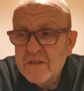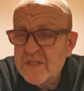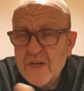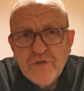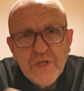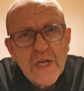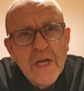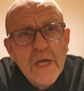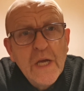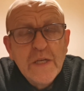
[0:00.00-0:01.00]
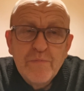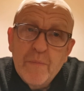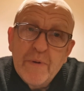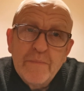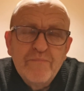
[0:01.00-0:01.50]
tough shit.
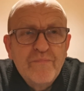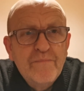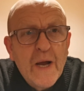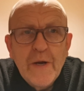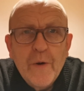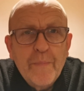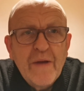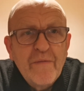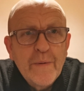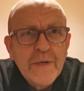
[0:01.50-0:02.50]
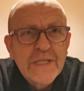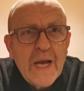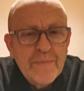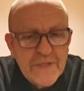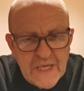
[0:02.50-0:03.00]
Probably may not be everybody's
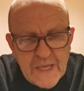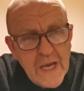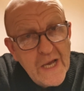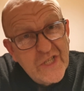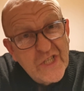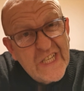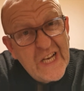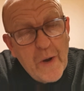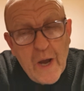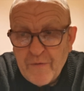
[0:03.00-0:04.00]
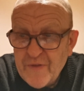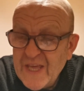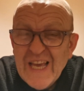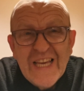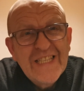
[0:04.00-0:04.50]
cup of tea. It's just a little help thing.
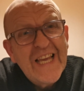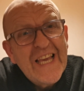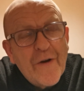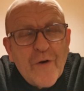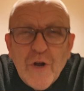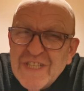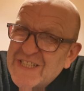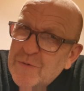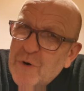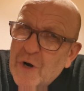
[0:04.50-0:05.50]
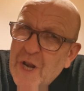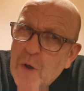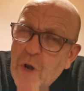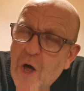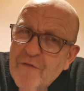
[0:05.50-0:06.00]
You see, still got no
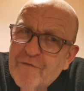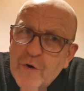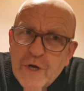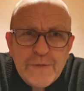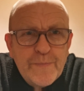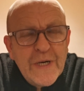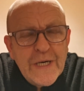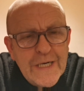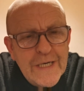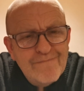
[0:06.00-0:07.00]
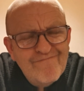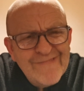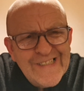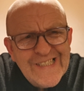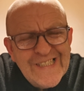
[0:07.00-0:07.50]
live footage, but
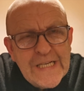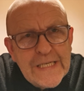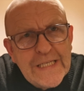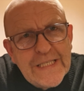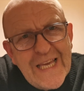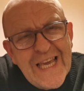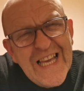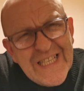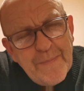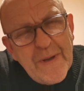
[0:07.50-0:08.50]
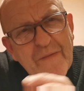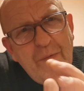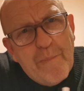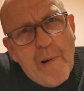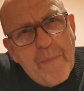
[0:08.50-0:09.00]
you see, it is a bit of a
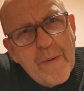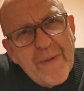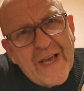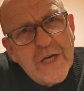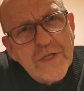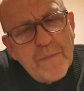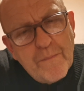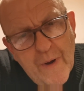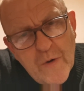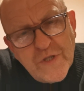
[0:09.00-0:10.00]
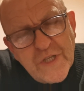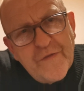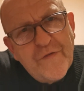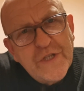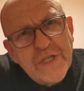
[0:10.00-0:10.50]
problem because most of the
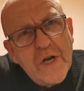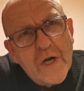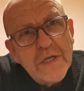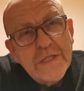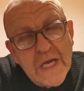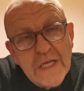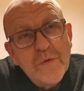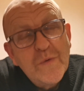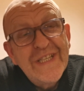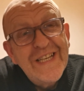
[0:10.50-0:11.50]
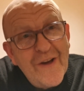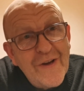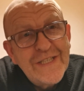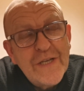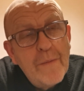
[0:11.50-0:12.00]
fishing, like I say, is always at
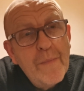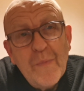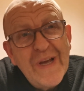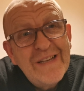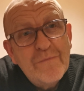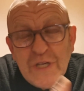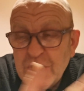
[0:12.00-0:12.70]
night time, and we